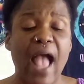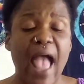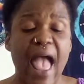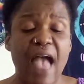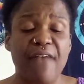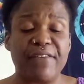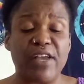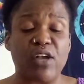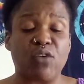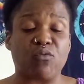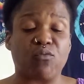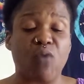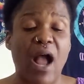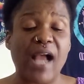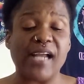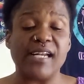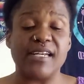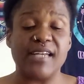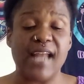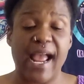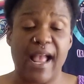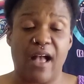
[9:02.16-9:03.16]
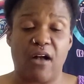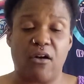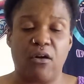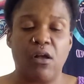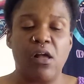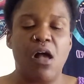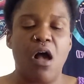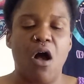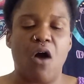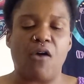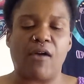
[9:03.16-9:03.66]
having right now,
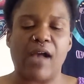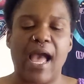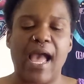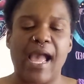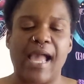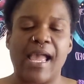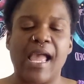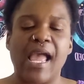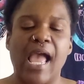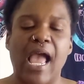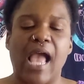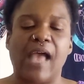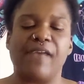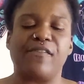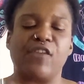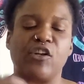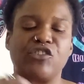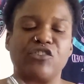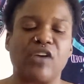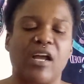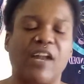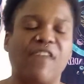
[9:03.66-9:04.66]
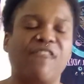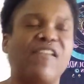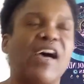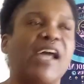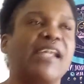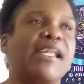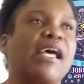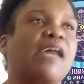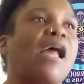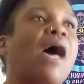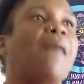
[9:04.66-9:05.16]
okay? And they're trying to
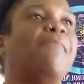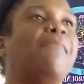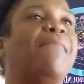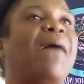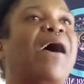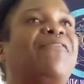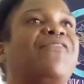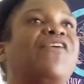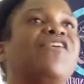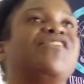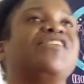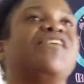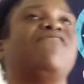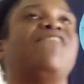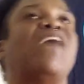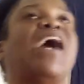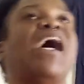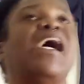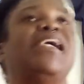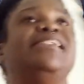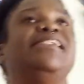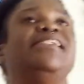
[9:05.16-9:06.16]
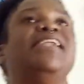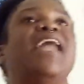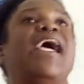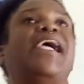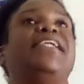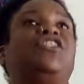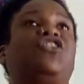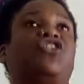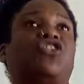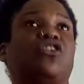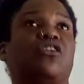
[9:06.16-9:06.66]
find out about their divine
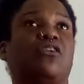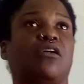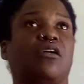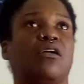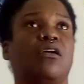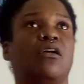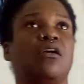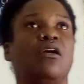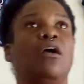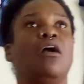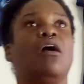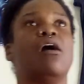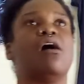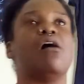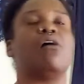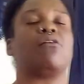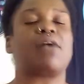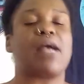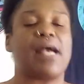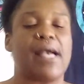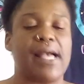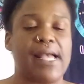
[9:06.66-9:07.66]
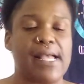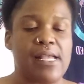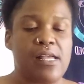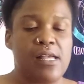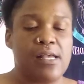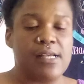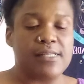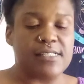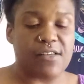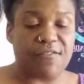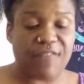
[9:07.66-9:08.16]
nature, okay?
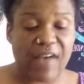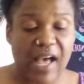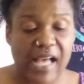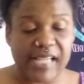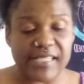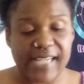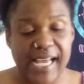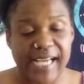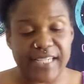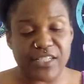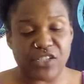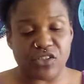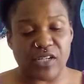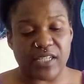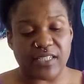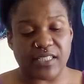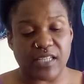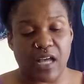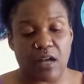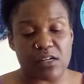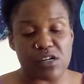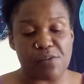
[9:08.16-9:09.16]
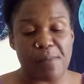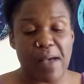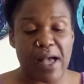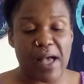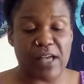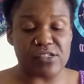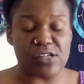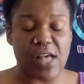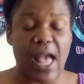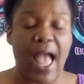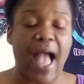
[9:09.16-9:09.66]
Divine nature is talking
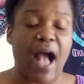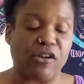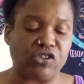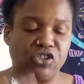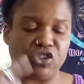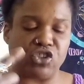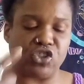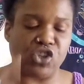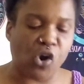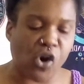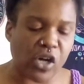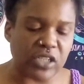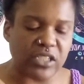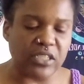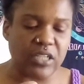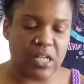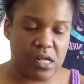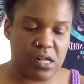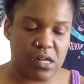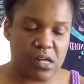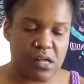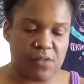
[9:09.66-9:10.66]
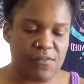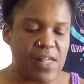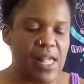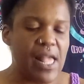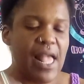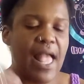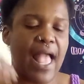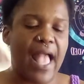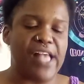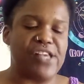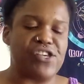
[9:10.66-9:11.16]
about how your love
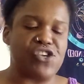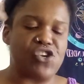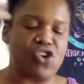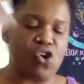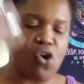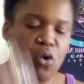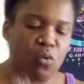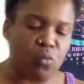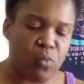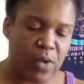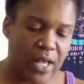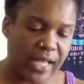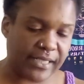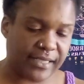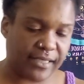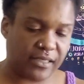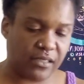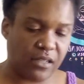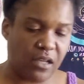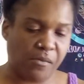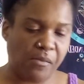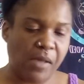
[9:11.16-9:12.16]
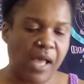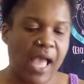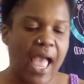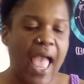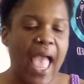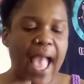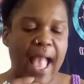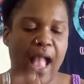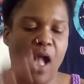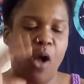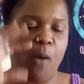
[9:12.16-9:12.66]
and your wisdom
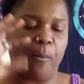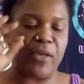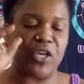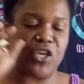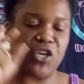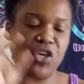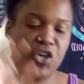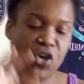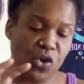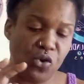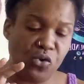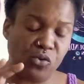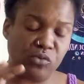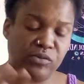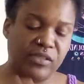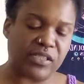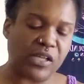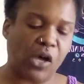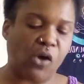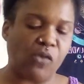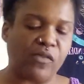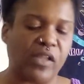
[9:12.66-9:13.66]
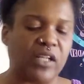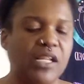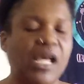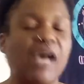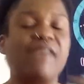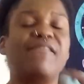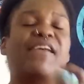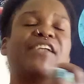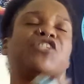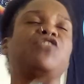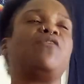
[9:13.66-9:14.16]
help you. So the
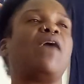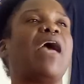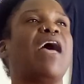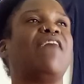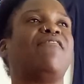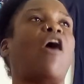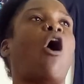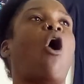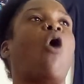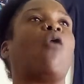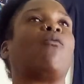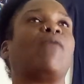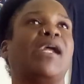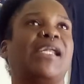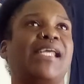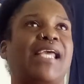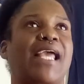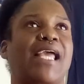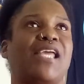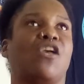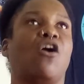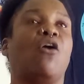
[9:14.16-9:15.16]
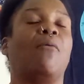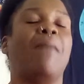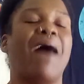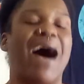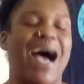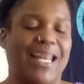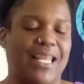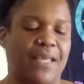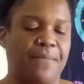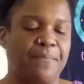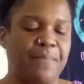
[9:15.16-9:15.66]
love that you have already in your
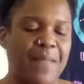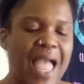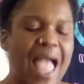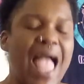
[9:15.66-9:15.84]
body